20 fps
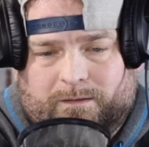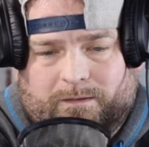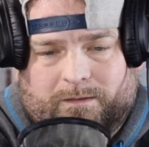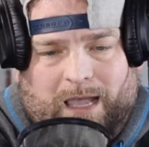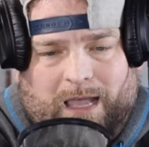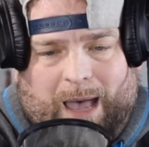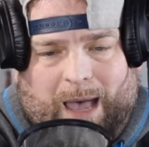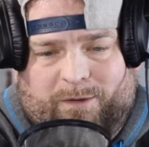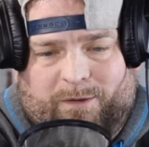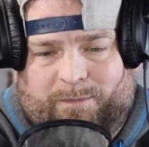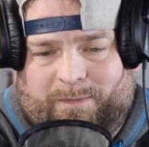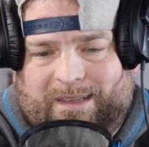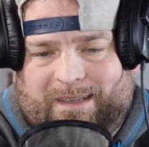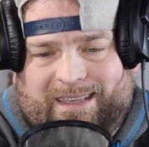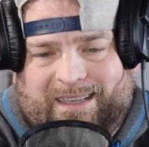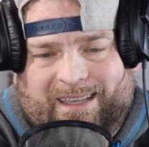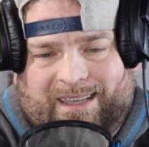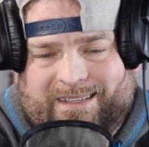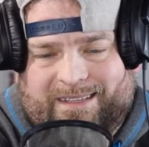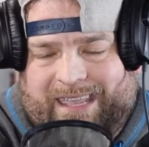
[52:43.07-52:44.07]
Jaime
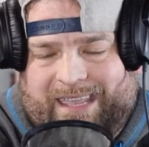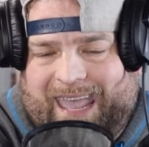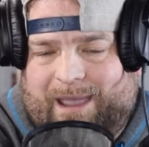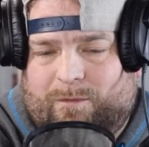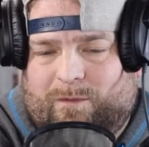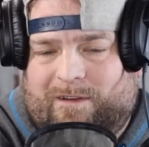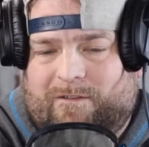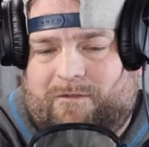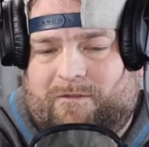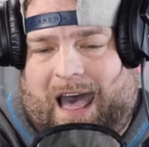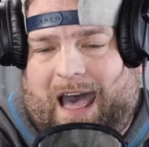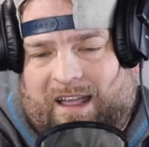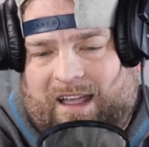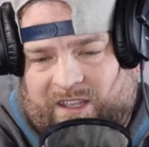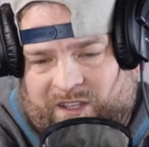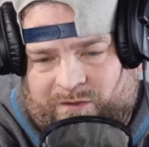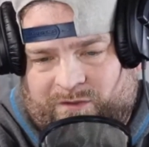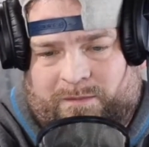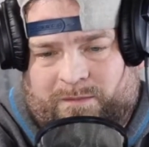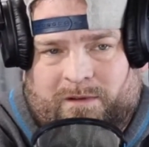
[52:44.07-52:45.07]
Mungia came with
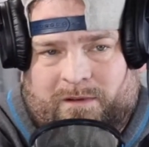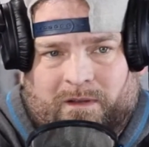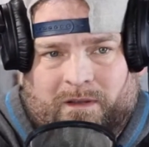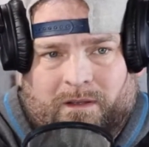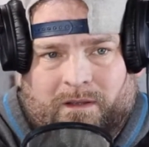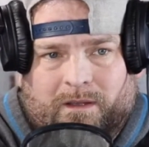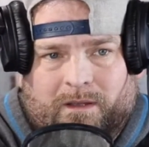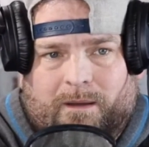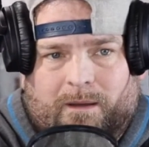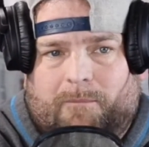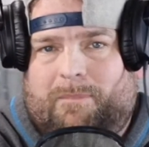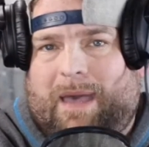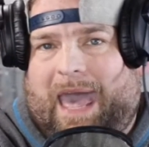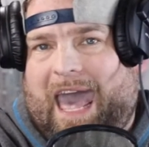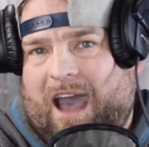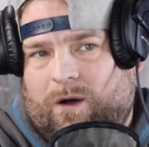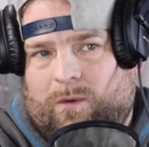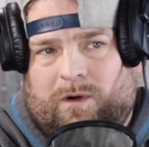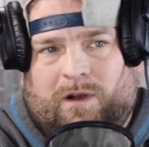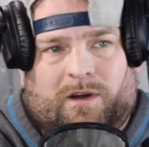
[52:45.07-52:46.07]
volume,
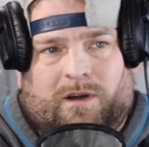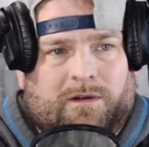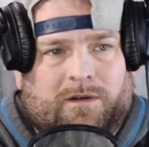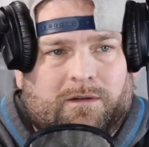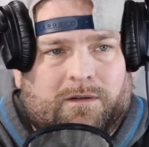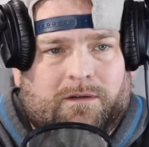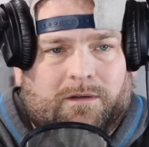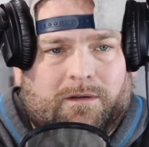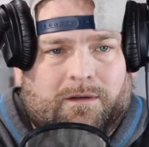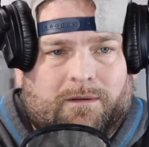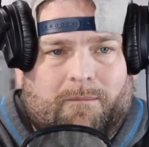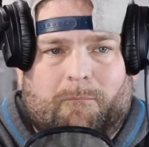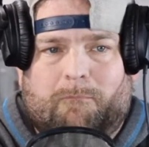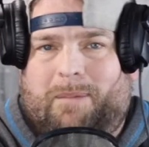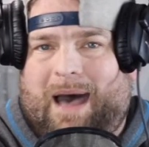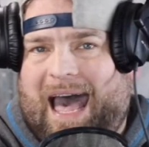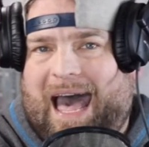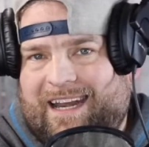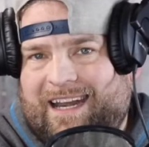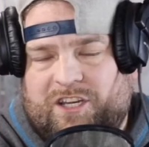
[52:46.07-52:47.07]
power,
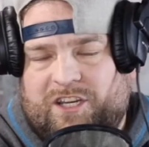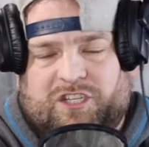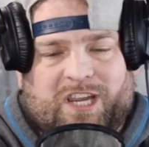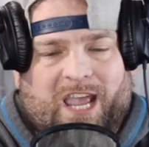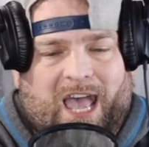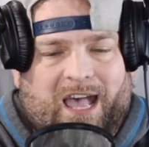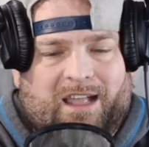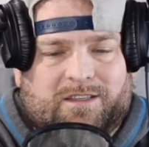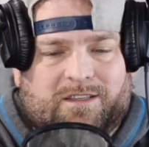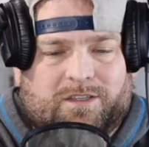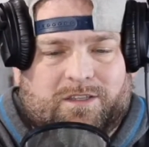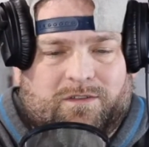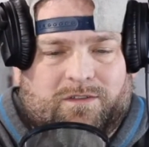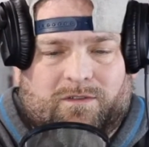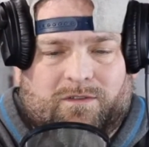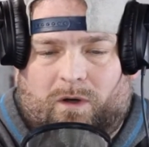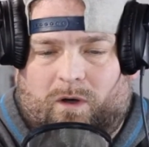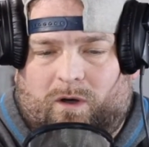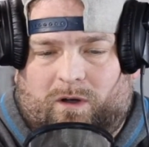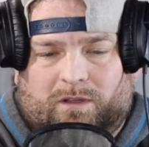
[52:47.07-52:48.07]
body shots
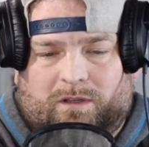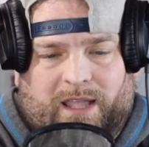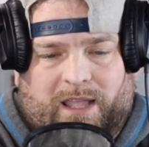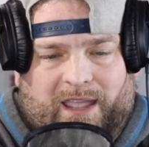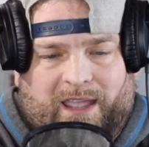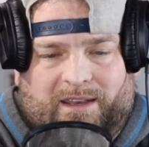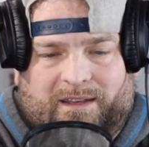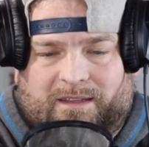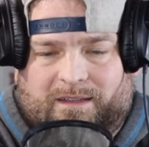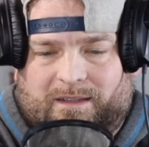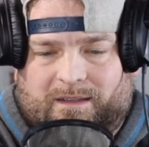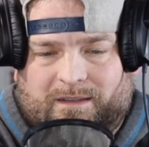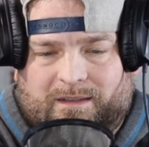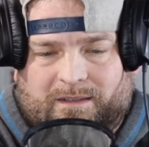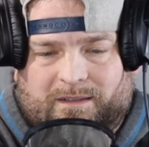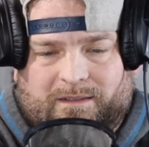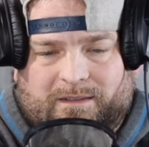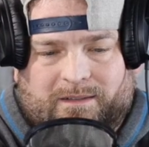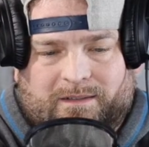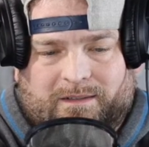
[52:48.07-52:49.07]
all night.
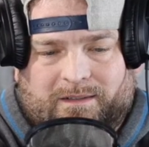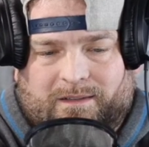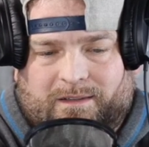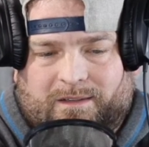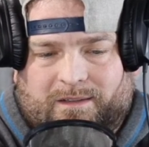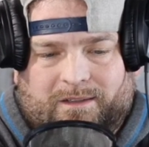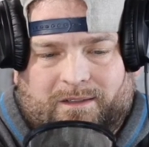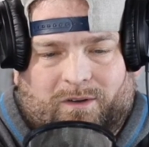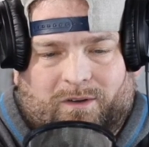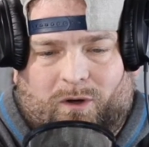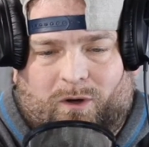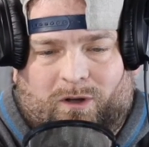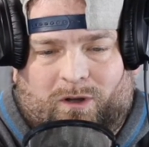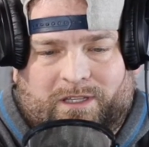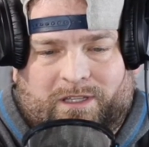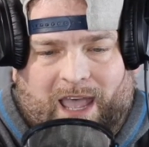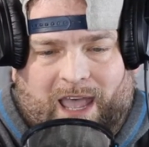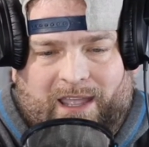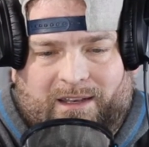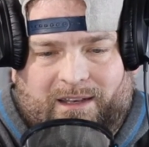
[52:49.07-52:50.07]
All
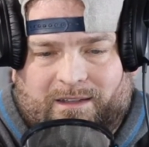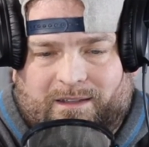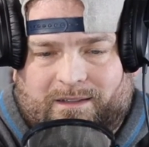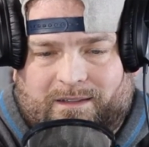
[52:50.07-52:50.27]
night.